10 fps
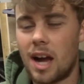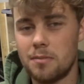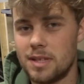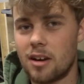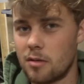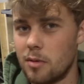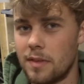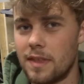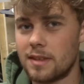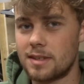I'm terrible
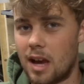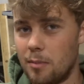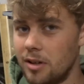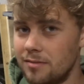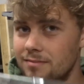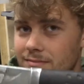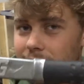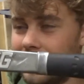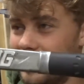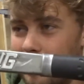with this hammer.
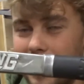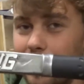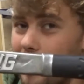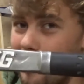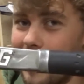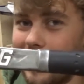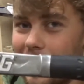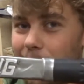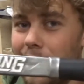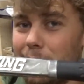My main
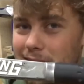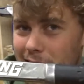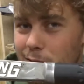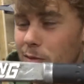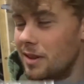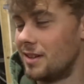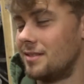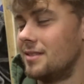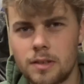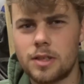hammer, I'm terrible with
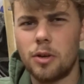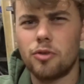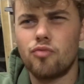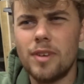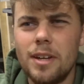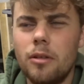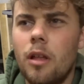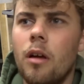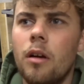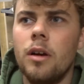it. So the
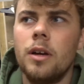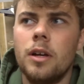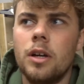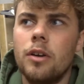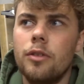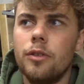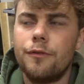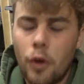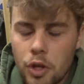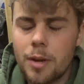real
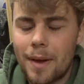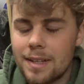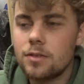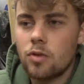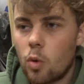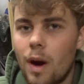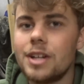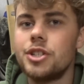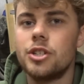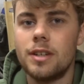fundamental
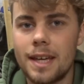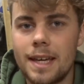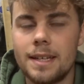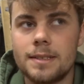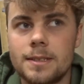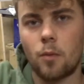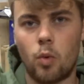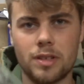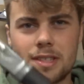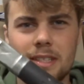question is,
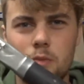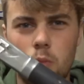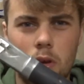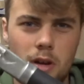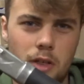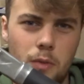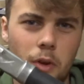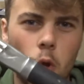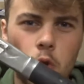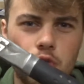was this worth
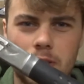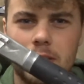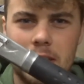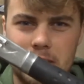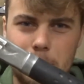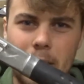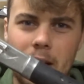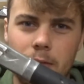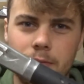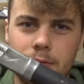
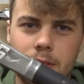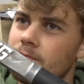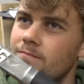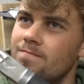£160?